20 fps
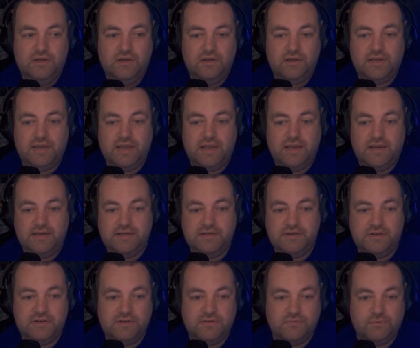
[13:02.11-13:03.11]
Okay, and
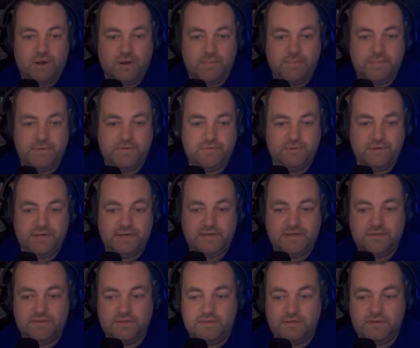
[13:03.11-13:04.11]
you can swap
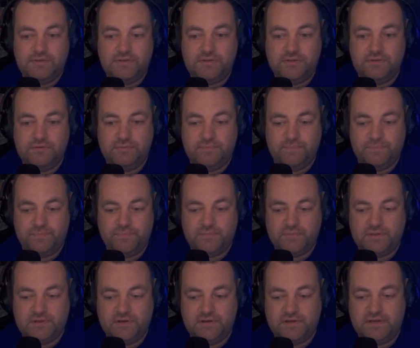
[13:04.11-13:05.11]
between the two.
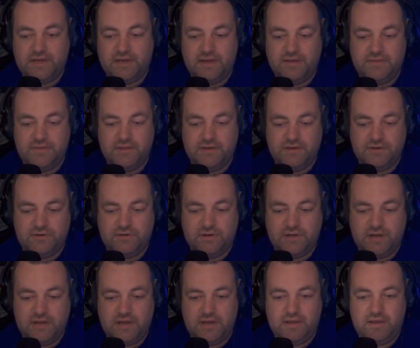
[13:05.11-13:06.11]
Okay, and then you
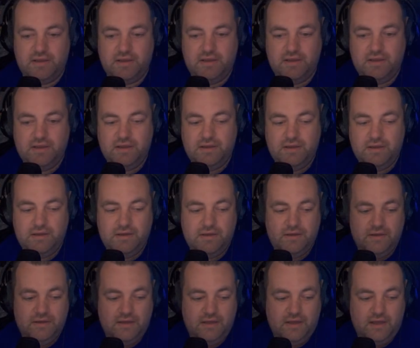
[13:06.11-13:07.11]
get
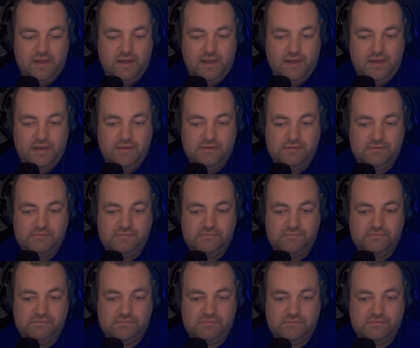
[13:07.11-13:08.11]
Ramu.
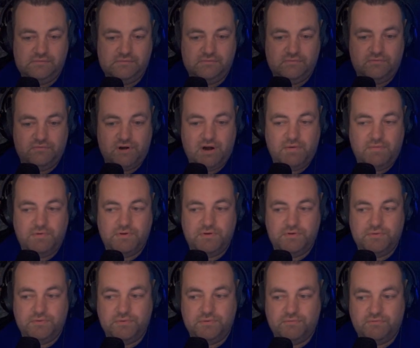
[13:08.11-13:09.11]

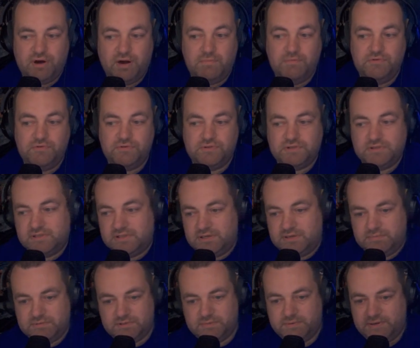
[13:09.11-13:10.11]
Ramu
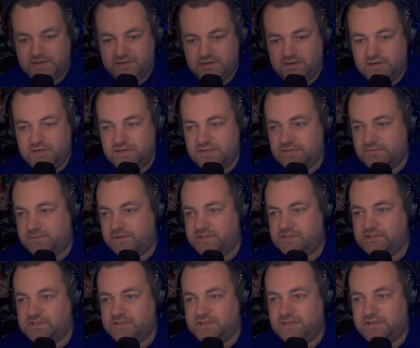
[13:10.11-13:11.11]
seems to be good,
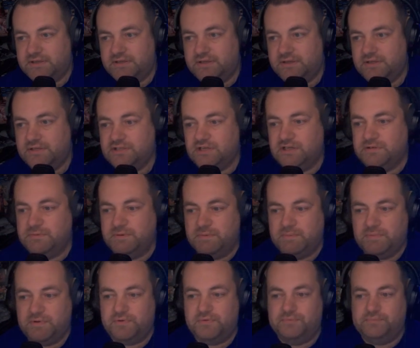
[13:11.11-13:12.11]
especially
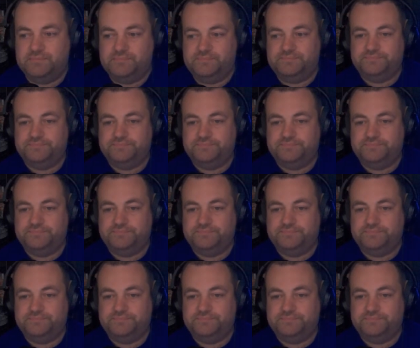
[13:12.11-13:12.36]
Judgment Bolt.